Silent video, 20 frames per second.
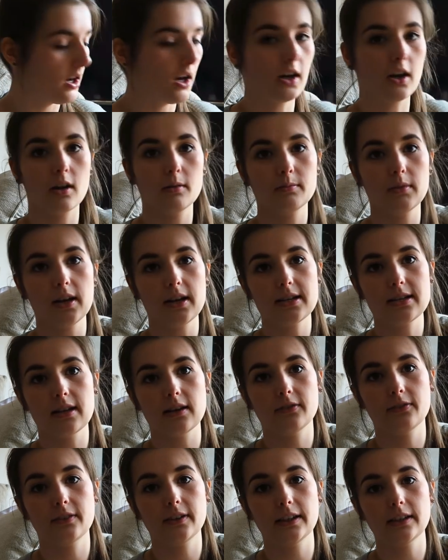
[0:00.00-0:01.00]
I got
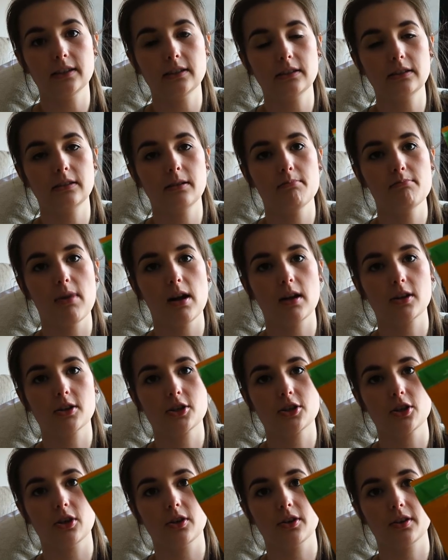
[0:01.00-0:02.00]
myself a little
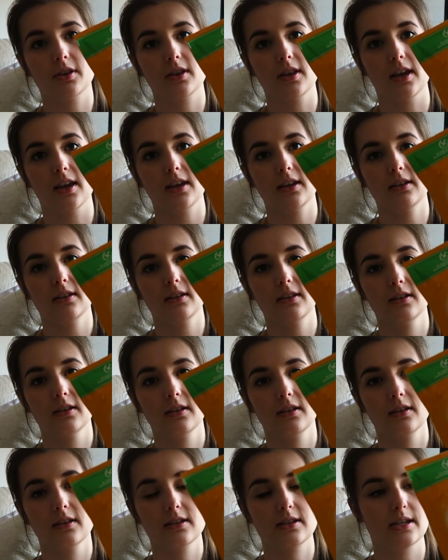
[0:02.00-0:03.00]
mugshot thing,
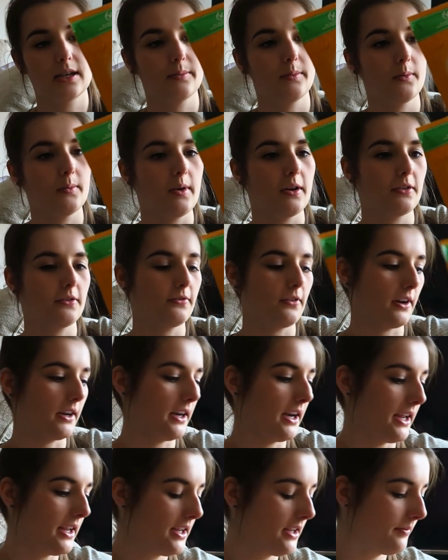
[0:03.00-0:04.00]
Slimming World
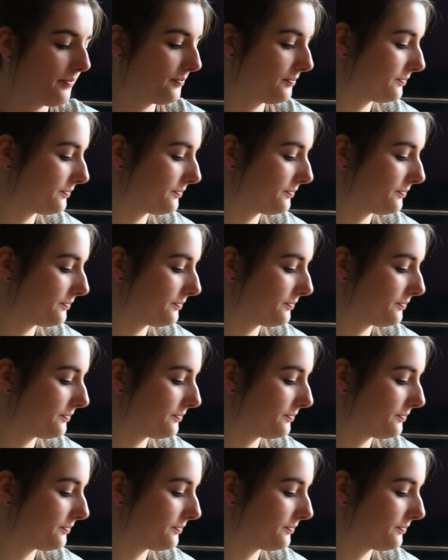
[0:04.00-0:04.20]
friendly.